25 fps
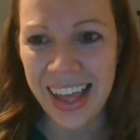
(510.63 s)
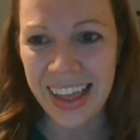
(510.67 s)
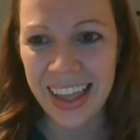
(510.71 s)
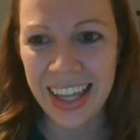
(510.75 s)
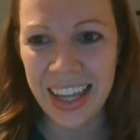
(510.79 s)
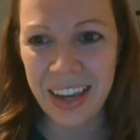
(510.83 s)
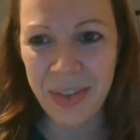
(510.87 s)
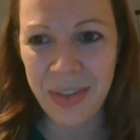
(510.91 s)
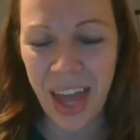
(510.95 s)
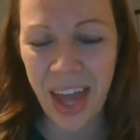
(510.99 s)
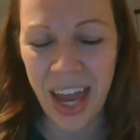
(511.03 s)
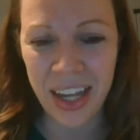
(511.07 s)

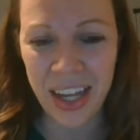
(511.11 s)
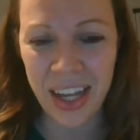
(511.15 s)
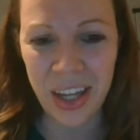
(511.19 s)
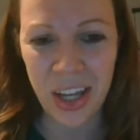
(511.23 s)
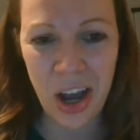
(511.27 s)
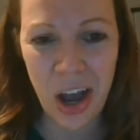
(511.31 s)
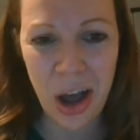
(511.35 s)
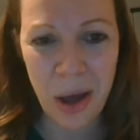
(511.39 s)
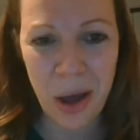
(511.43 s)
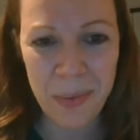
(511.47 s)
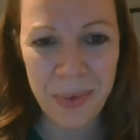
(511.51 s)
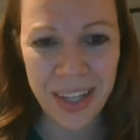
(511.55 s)
leave that in the
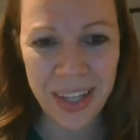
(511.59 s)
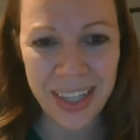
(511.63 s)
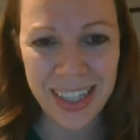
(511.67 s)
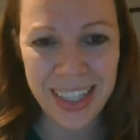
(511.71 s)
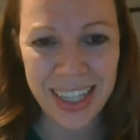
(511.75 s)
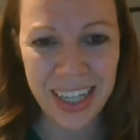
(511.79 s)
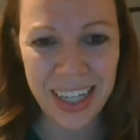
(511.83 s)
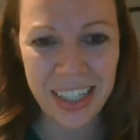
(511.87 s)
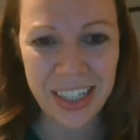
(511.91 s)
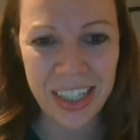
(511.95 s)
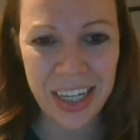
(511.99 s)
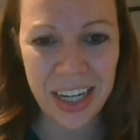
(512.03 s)
comment
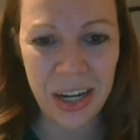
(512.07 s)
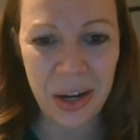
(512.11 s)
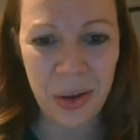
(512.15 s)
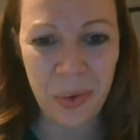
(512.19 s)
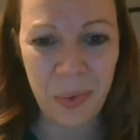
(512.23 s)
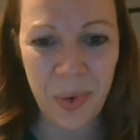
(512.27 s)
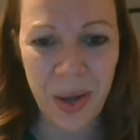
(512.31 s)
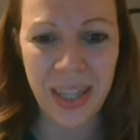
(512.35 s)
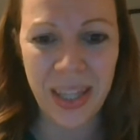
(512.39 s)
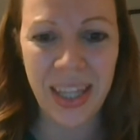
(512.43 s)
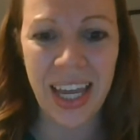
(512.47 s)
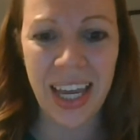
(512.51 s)
section,
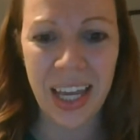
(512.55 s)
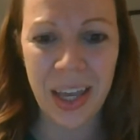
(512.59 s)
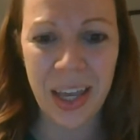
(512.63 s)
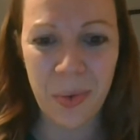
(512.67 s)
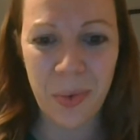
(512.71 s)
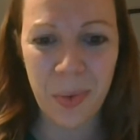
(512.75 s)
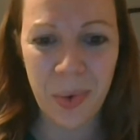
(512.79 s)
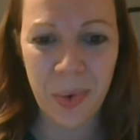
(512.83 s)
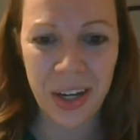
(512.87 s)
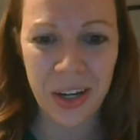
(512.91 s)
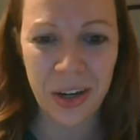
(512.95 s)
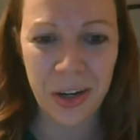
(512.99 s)
and one lucky
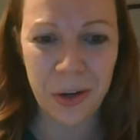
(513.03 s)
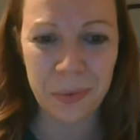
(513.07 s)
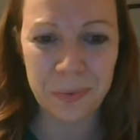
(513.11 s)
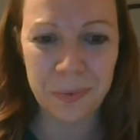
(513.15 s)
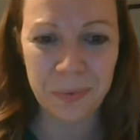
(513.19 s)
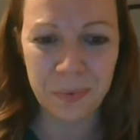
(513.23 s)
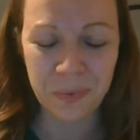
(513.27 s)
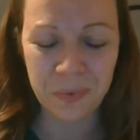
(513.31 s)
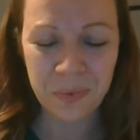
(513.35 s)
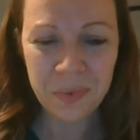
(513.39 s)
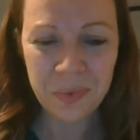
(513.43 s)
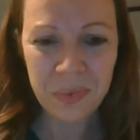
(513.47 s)

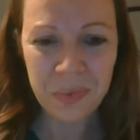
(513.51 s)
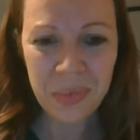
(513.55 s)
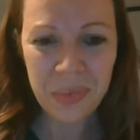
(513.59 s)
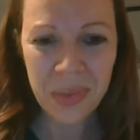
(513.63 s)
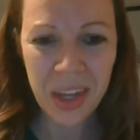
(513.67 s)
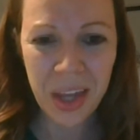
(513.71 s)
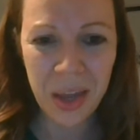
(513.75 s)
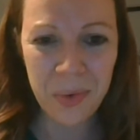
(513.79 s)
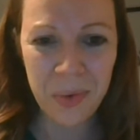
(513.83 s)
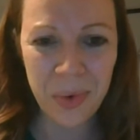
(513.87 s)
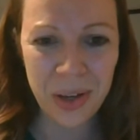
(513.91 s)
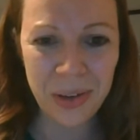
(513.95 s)
winner
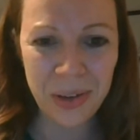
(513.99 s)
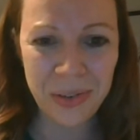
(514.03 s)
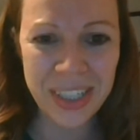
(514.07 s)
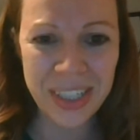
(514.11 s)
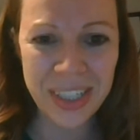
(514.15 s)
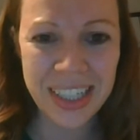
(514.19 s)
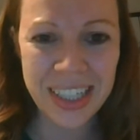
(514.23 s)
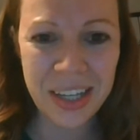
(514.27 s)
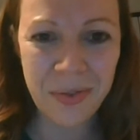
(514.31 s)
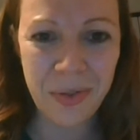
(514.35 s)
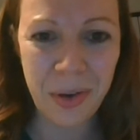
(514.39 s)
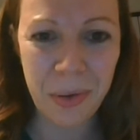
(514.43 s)
will
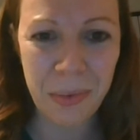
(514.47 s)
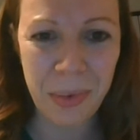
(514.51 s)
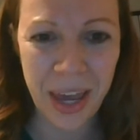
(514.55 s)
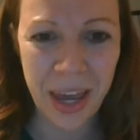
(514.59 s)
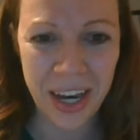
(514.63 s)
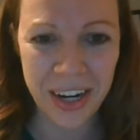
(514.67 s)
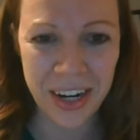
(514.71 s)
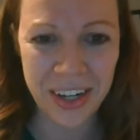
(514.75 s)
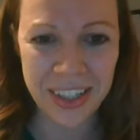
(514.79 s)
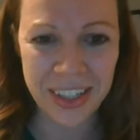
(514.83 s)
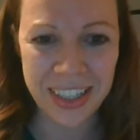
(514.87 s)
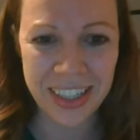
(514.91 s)
receive a
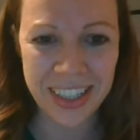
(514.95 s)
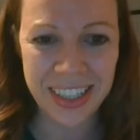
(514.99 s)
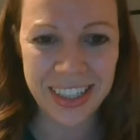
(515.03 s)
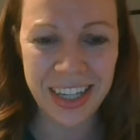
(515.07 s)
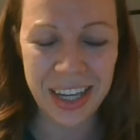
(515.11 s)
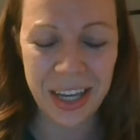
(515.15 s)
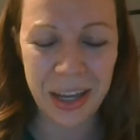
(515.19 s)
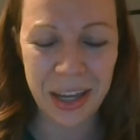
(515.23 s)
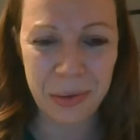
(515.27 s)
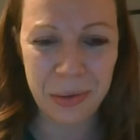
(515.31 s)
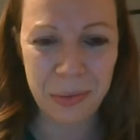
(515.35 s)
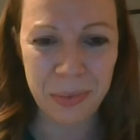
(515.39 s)

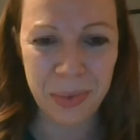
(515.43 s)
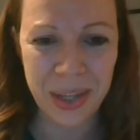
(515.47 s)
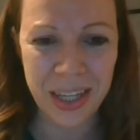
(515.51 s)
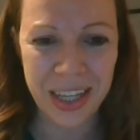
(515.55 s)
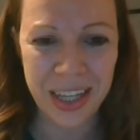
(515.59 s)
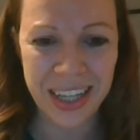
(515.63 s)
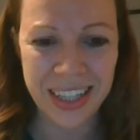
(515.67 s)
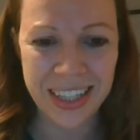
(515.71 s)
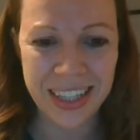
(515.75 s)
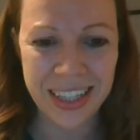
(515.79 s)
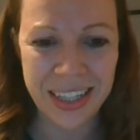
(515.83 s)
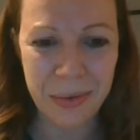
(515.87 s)
MyHeritage
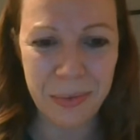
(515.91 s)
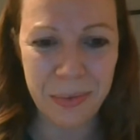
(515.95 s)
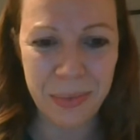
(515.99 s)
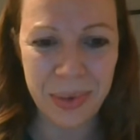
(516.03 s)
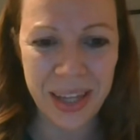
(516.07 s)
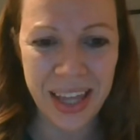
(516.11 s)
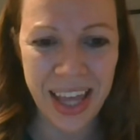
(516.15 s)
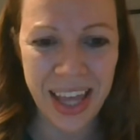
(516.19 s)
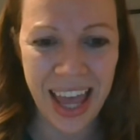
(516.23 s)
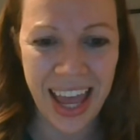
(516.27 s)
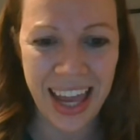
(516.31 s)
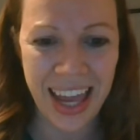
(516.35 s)
Complete
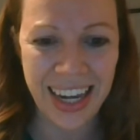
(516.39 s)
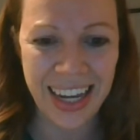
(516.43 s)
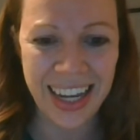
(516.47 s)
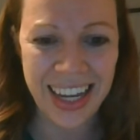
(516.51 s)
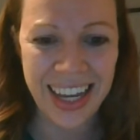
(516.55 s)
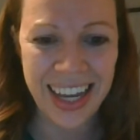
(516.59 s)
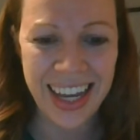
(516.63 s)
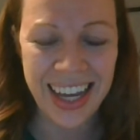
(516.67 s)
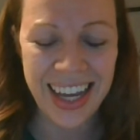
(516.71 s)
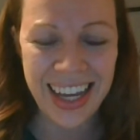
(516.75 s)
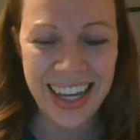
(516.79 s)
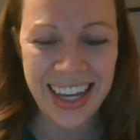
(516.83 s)
plan
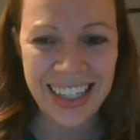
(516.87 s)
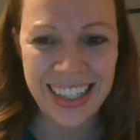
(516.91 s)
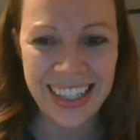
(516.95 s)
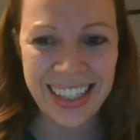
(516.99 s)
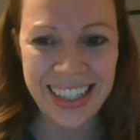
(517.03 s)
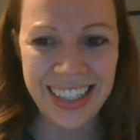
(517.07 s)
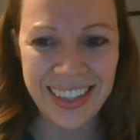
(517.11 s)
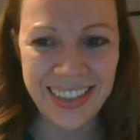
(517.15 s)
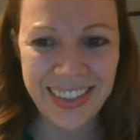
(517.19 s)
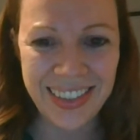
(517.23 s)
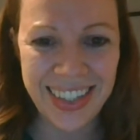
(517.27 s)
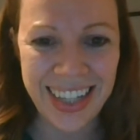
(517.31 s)

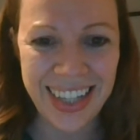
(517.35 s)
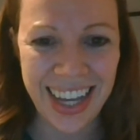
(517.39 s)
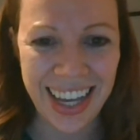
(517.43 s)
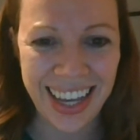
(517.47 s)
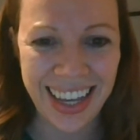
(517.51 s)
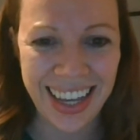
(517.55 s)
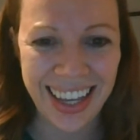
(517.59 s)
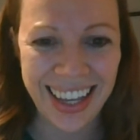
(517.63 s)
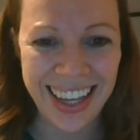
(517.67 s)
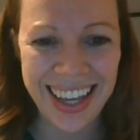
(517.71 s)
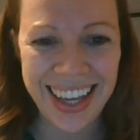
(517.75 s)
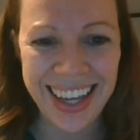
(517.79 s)

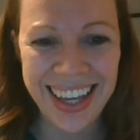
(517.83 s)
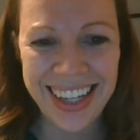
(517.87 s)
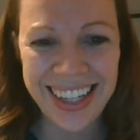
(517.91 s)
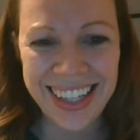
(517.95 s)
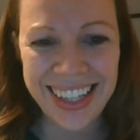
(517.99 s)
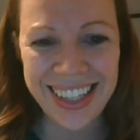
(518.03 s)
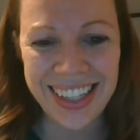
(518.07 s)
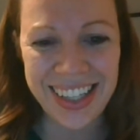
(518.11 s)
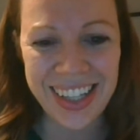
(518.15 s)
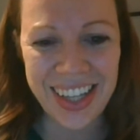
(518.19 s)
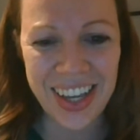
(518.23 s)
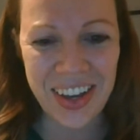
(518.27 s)
today.
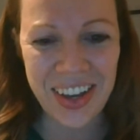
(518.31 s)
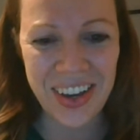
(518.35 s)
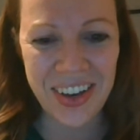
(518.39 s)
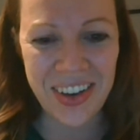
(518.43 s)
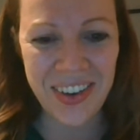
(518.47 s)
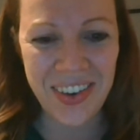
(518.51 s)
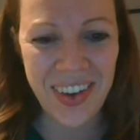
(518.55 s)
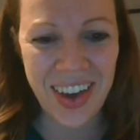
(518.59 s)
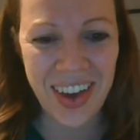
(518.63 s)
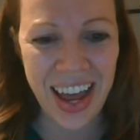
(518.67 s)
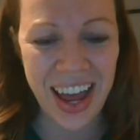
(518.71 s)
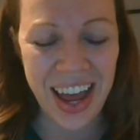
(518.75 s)

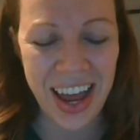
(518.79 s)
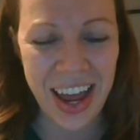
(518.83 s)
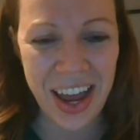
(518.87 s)
So